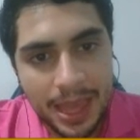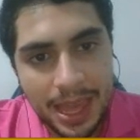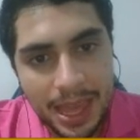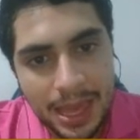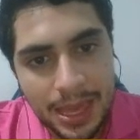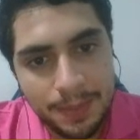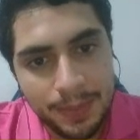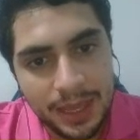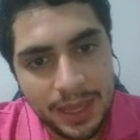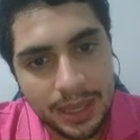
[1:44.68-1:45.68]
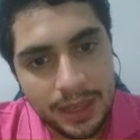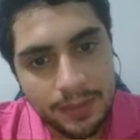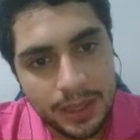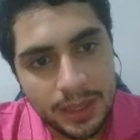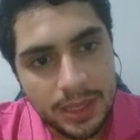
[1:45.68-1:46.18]
AB
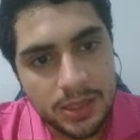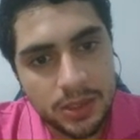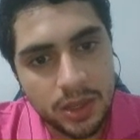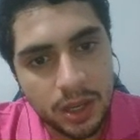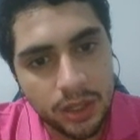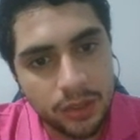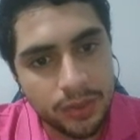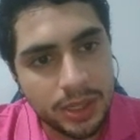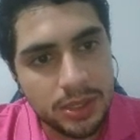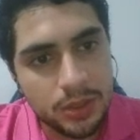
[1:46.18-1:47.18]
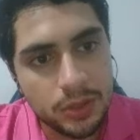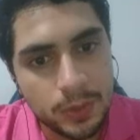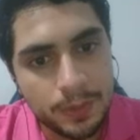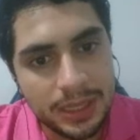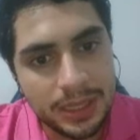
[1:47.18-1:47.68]
is congruent
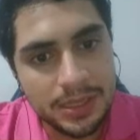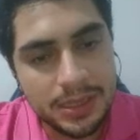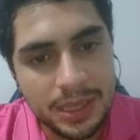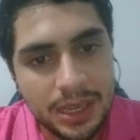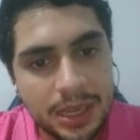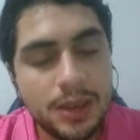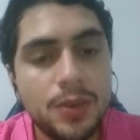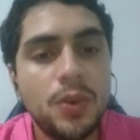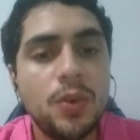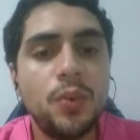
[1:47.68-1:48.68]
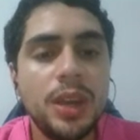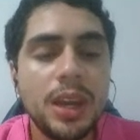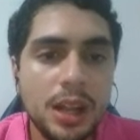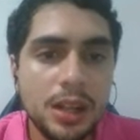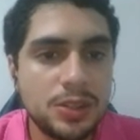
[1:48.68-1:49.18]
to BC, we
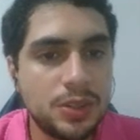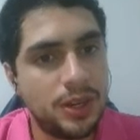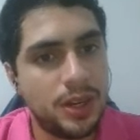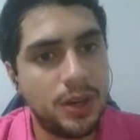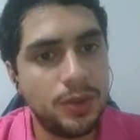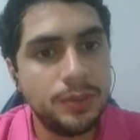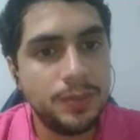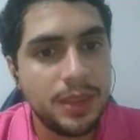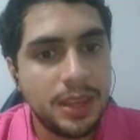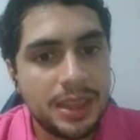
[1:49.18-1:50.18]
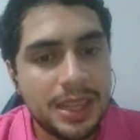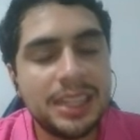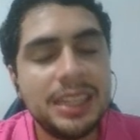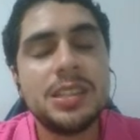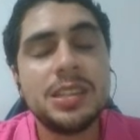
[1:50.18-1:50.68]
also know
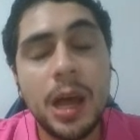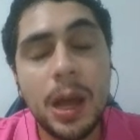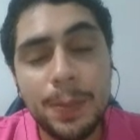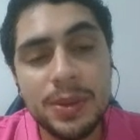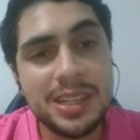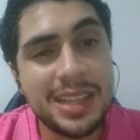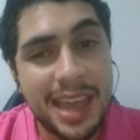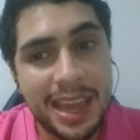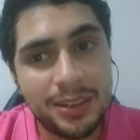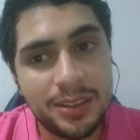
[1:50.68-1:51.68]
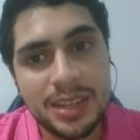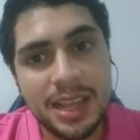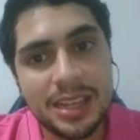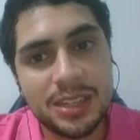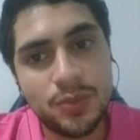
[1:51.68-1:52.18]
that its opposite angles,
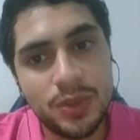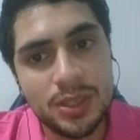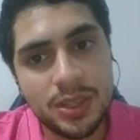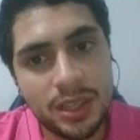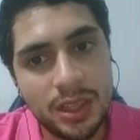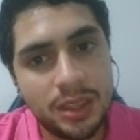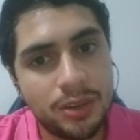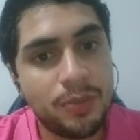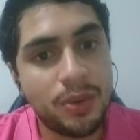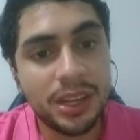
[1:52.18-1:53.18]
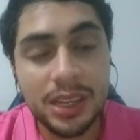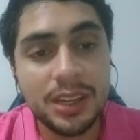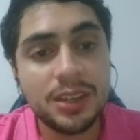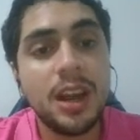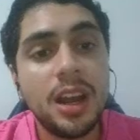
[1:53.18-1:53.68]
as we saw in the theorem right
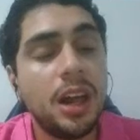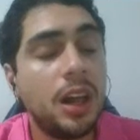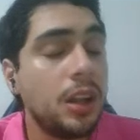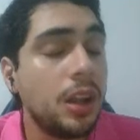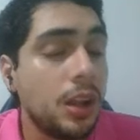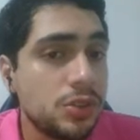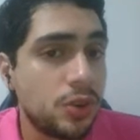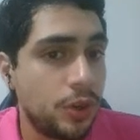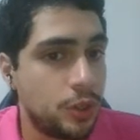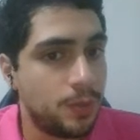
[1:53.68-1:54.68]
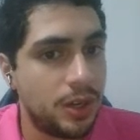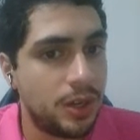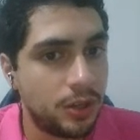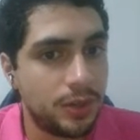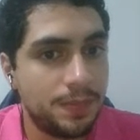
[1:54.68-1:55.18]
here, are also going to be
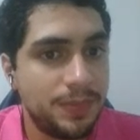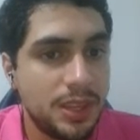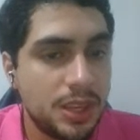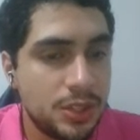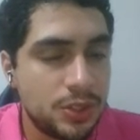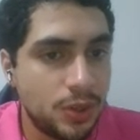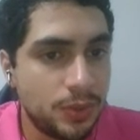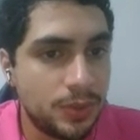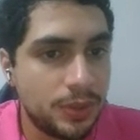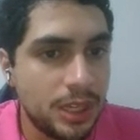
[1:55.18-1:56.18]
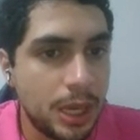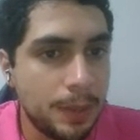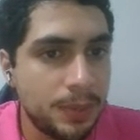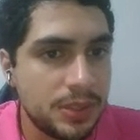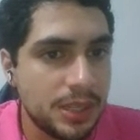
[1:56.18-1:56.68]
congruent. So the
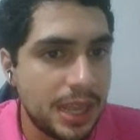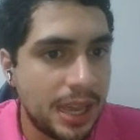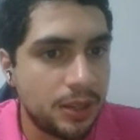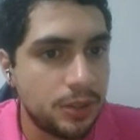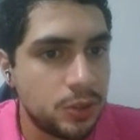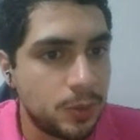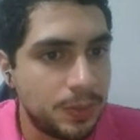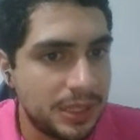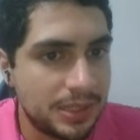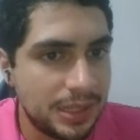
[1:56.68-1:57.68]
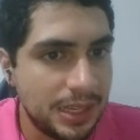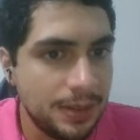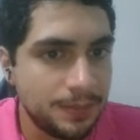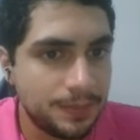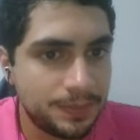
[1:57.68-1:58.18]
opposite angle to
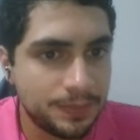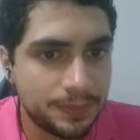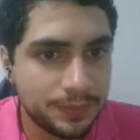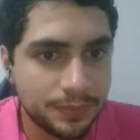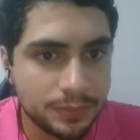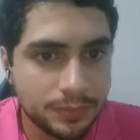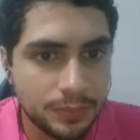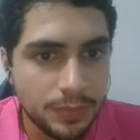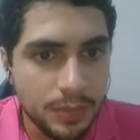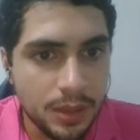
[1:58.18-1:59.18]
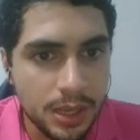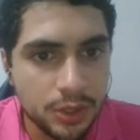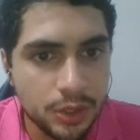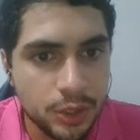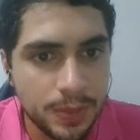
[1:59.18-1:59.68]
BC is
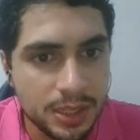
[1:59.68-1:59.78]
going to be